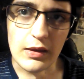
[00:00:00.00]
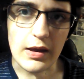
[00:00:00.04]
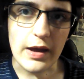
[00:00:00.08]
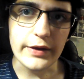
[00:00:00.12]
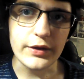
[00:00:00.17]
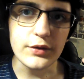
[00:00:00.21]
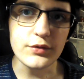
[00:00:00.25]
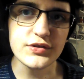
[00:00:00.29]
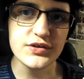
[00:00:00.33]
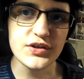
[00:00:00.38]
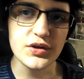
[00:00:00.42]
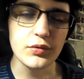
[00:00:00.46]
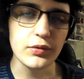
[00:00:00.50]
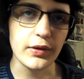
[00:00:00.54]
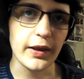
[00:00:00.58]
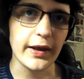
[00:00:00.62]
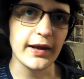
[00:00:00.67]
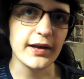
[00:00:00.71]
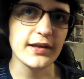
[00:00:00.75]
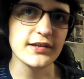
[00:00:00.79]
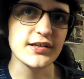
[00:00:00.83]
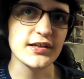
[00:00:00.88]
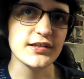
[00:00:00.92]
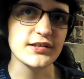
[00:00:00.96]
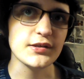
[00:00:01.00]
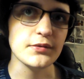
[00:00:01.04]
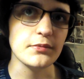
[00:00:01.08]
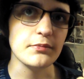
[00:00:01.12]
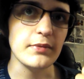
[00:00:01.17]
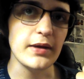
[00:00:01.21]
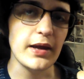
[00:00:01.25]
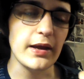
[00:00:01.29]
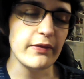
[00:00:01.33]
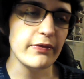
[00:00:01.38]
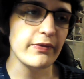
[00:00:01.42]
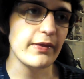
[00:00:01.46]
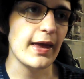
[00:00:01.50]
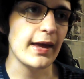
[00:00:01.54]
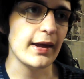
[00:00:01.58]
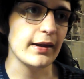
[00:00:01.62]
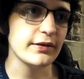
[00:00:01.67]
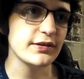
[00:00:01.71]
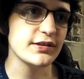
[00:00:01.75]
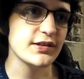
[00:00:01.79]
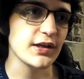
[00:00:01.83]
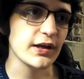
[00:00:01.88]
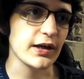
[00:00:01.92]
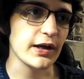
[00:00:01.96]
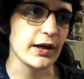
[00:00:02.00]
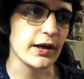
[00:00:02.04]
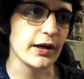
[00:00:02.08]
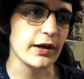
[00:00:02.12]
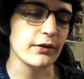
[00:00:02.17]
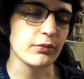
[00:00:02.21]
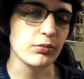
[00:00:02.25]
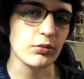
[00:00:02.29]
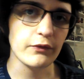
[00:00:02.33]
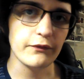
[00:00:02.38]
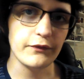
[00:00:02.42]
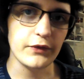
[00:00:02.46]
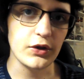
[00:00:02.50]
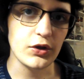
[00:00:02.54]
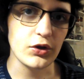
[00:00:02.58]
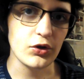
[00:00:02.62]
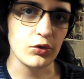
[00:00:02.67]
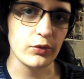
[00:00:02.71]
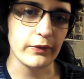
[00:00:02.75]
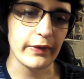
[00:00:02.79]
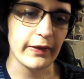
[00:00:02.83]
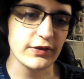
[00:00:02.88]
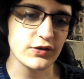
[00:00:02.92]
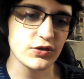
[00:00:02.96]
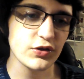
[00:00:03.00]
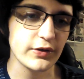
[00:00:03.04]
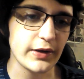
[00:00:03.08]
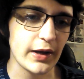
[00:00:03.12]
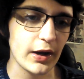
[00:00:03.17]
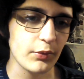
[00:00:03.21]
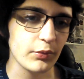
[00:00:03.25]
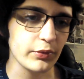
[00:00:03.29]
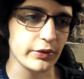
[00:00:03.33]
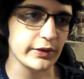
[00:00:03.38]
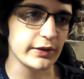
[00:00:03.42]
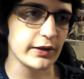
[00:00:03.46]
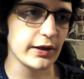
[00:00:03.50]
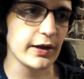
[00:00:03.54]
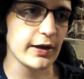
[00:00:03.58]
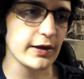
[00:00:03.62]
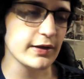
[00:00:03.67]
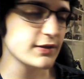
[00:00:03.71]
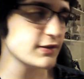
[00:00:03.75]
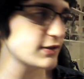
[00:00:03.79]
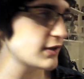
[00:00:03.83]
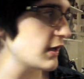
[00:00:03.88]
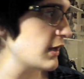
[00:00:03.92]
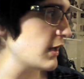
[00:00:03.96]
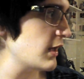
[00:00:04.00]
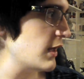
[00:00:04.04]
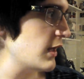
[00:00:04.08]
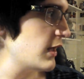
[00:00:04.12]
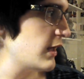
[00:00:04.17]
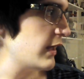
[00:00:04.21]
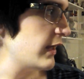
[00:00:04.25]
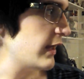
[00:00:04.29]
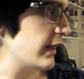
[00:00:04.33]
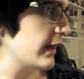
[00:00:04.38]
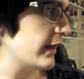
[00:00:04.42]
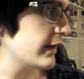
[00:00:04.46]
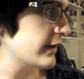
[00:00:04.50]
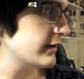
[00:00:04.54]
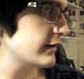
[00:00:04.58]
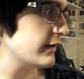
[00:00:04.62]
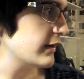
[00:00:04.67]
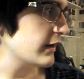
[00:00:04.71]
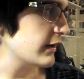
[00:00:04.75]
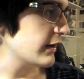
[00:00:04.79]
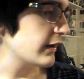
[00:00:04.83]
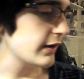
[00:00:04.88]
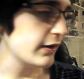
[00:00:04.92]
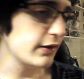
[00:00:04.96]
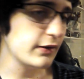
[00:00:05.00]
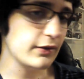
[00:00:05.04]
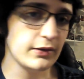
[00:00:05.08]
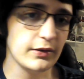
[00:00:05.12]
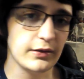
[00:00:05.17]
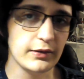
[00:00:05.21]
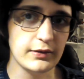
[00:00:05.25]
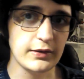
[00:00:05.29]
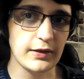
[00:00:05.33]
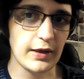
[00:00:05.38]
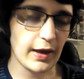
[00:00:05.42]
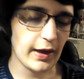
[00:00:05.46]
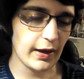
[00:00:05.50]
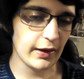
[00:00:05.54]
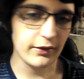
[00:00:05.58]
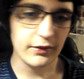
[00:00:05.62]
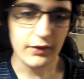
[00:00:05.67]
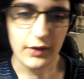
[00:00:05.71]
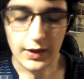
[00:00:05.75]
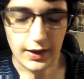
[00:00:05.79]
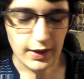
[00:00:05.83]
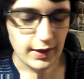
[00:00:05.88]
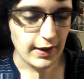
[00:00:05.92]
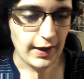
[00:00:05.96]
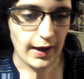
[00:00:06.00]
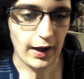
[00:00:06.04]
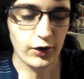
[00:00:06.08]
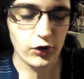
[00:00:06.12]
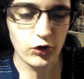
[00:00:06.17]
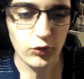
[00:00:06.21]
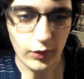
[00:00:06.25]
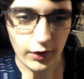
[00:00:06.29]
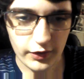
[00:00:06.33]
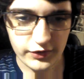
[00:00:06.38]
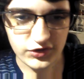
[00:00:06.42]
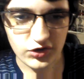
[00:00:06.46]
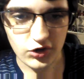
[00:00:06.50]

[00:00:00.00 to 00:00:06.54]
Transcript: I used a new lighting system in that review, and that turned out really nice. And yeah, I don't know where I was